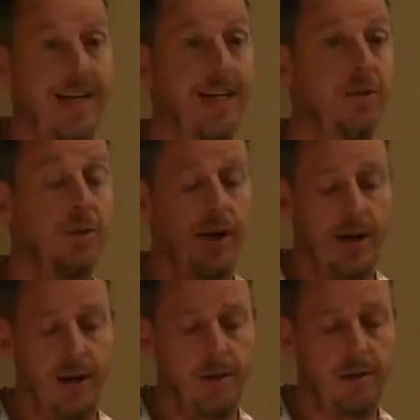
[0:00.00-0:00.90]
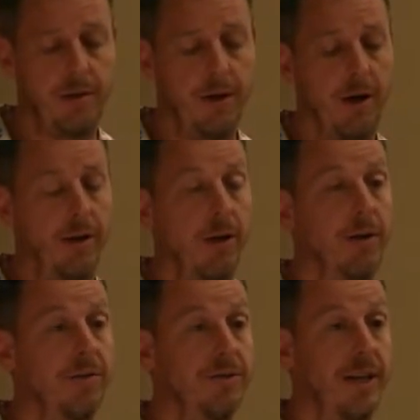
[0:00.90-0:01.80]
the key to our health, our
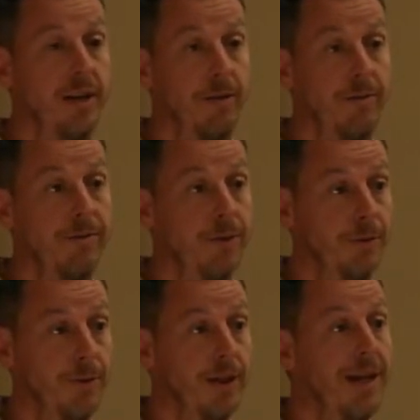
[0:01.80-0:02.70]
gardens, and our food